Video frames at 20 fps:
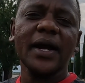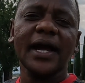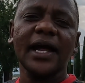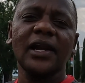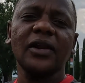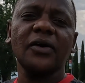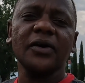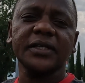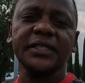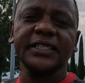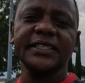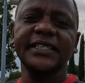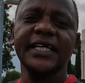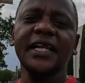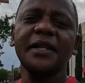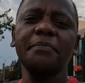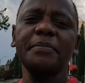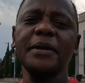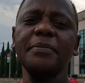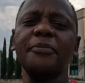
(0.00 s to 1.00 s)
a lot.
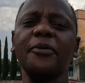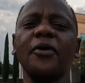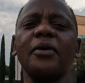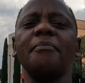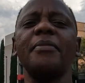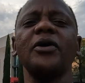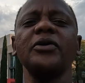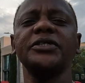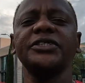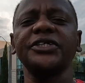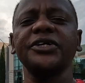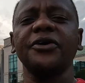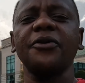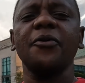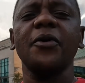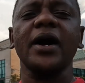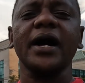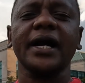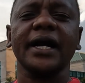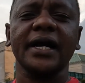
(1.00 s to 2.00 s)
Tell people about
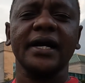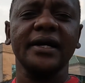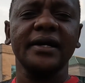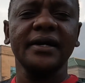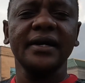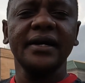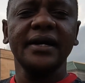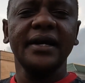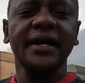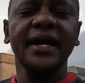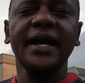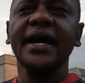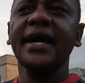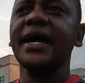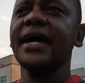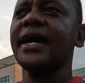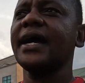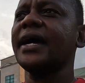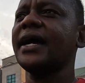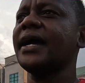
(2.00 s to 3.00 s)
your work,
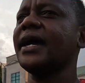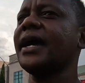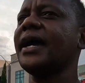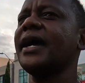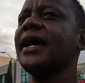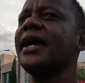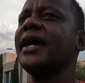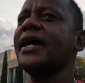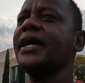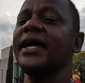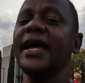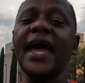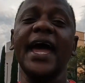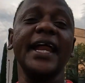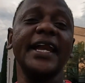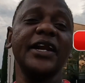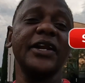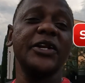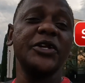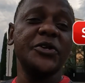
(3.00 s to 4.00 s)

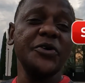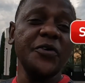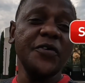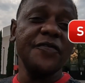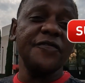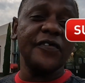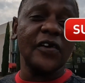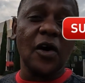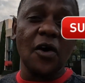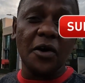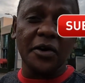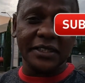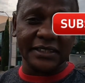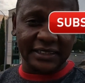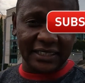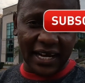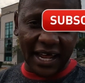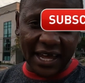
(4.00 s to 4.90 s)
and do vlogs